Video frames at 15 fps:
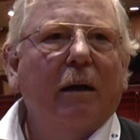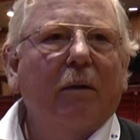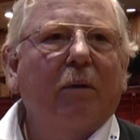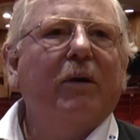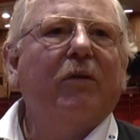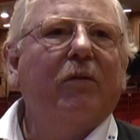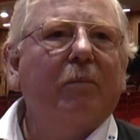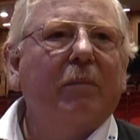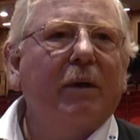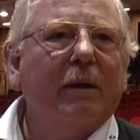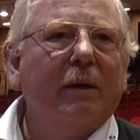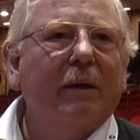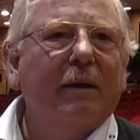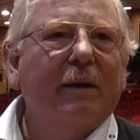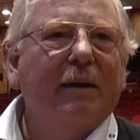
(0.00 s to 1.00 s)
what does it
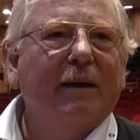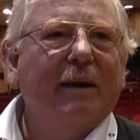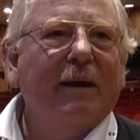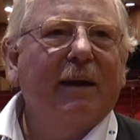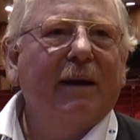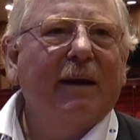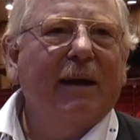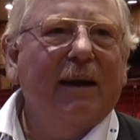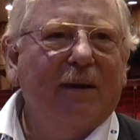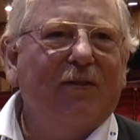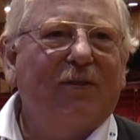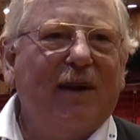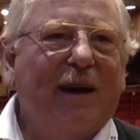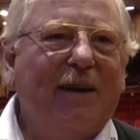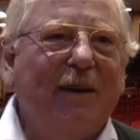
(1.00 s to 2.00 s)
mean?
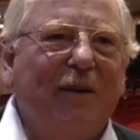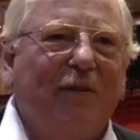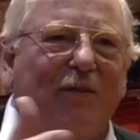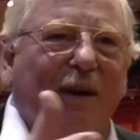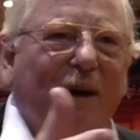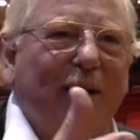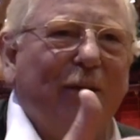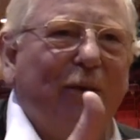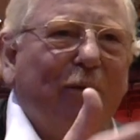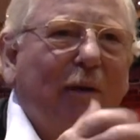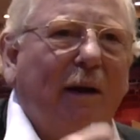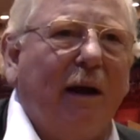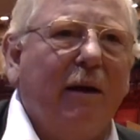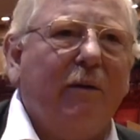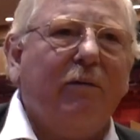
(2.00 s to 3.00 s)
Is that a sign of
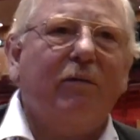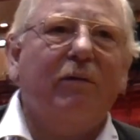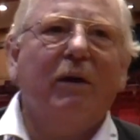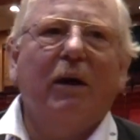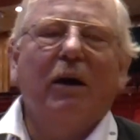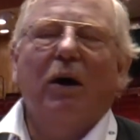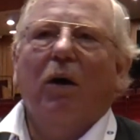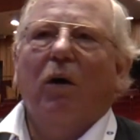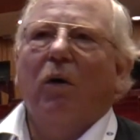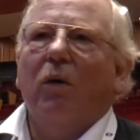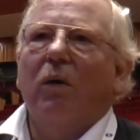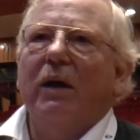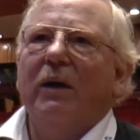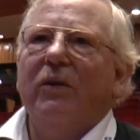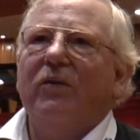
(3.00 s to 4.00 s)
life,
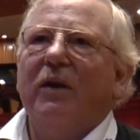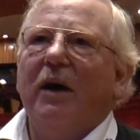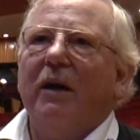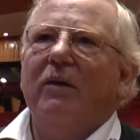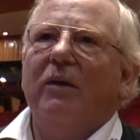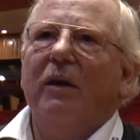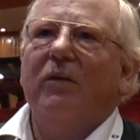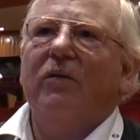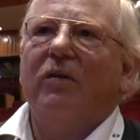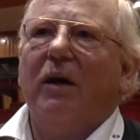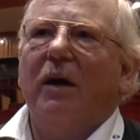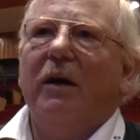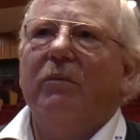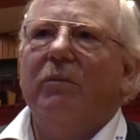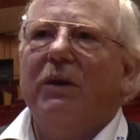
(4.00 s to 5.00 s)
or is that a
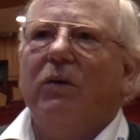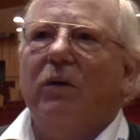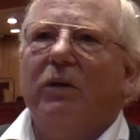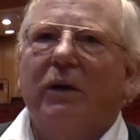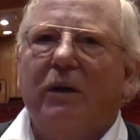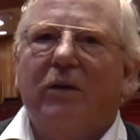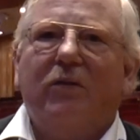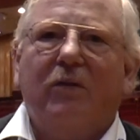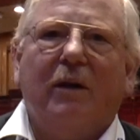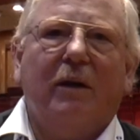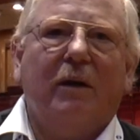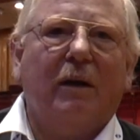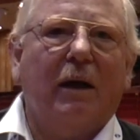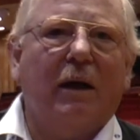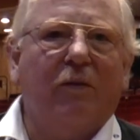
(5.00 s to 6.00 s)
sign we don't
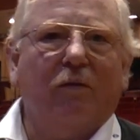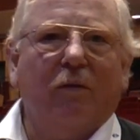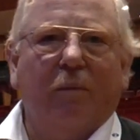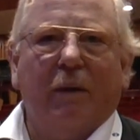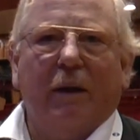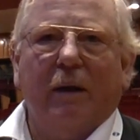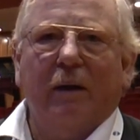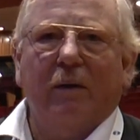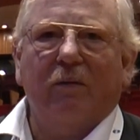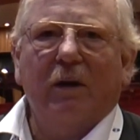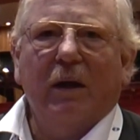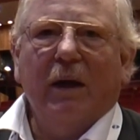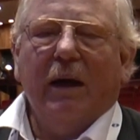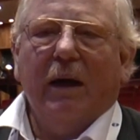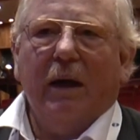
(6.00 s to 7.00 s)
understand the exoplanets?
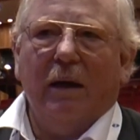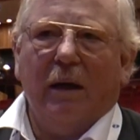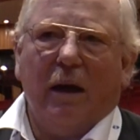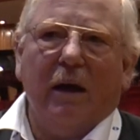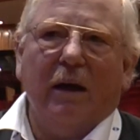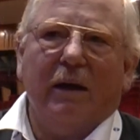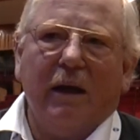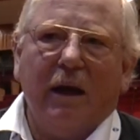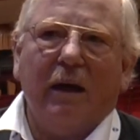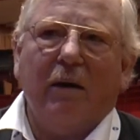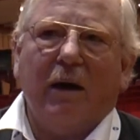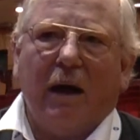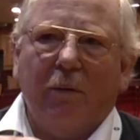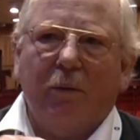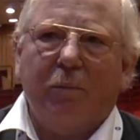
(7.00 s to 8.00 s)
And I
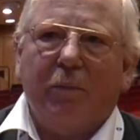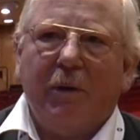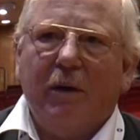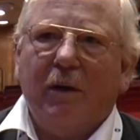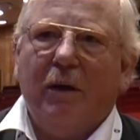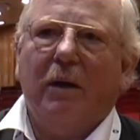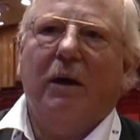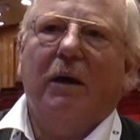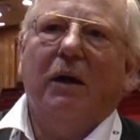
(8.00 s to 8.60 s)
would be